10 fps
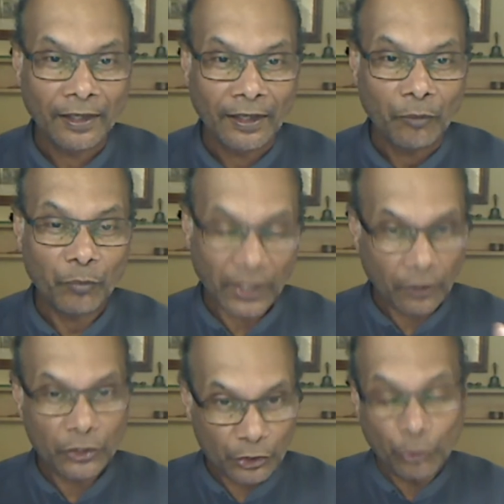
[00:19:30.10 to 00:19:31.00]

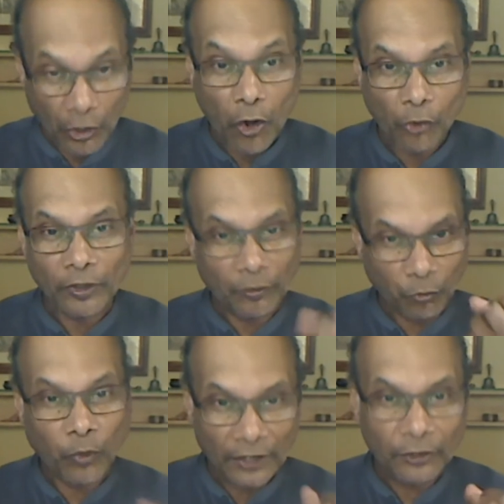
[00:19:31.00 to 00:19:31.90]
because you know that
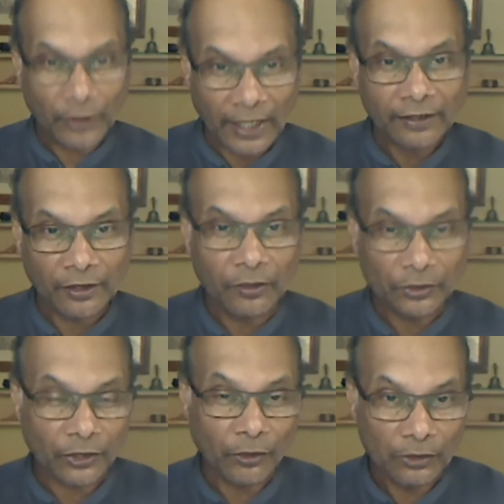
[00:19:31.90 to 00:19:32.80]
when you get those
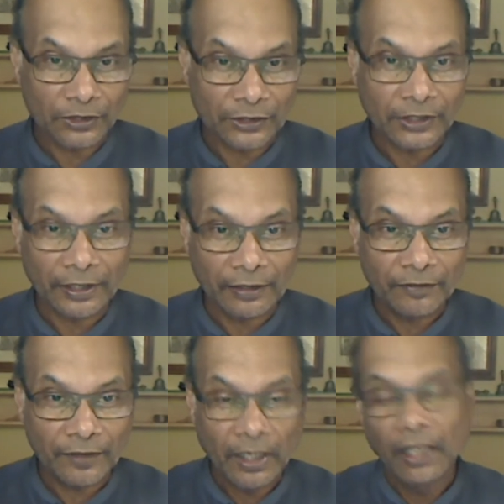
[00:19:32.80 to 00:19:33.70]
goals achieved,
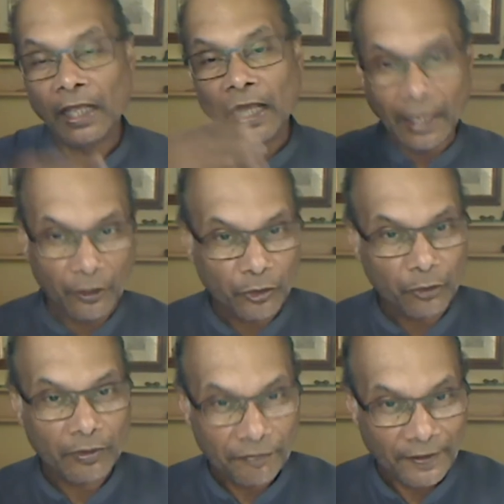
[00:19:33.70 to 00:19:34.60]
how you
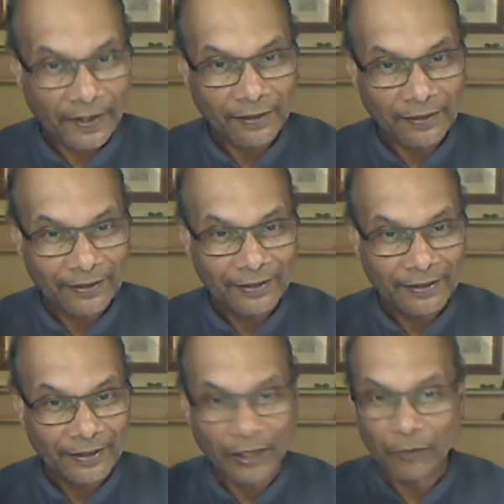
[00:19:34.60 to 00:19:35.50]
will feel
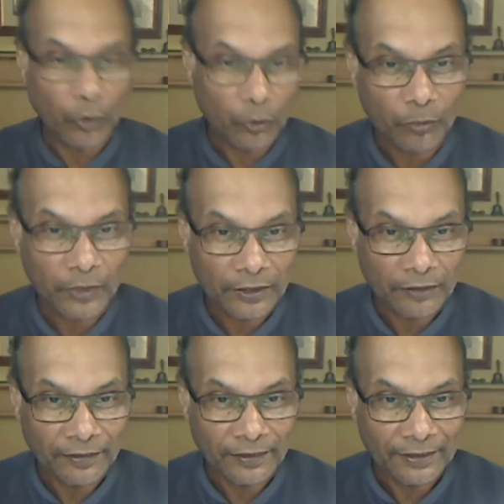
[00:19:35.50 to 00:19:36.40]
and what will be different.